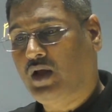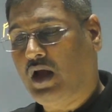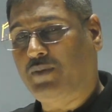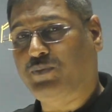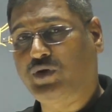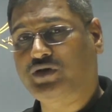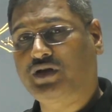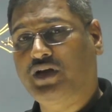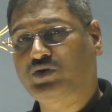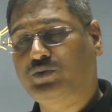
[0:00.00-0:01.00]
A
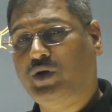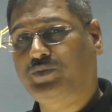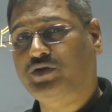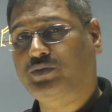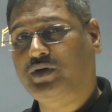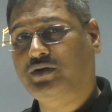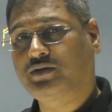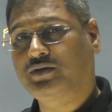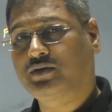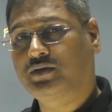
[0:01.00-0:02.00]
position isomer of this one
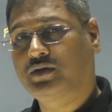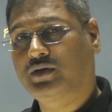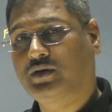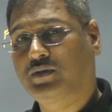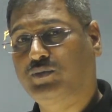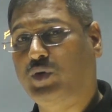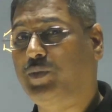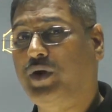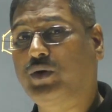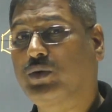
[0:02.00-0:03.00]
is
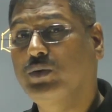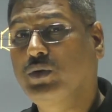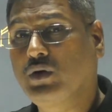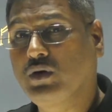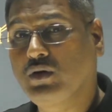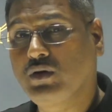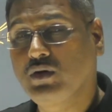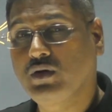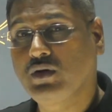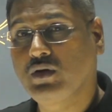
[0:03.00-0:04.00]
propan 2-ol.
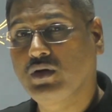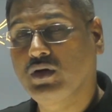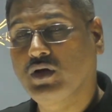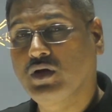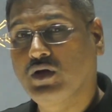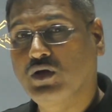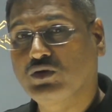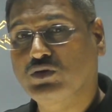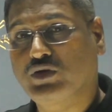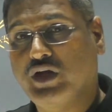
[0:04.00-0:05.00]

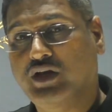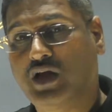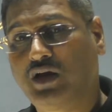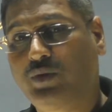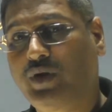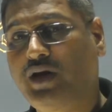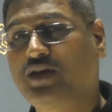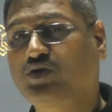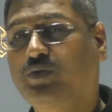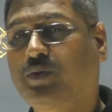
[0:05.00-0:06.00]
So there is only one
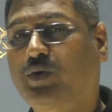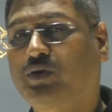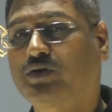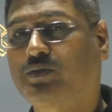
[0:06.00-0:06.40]
isomer for this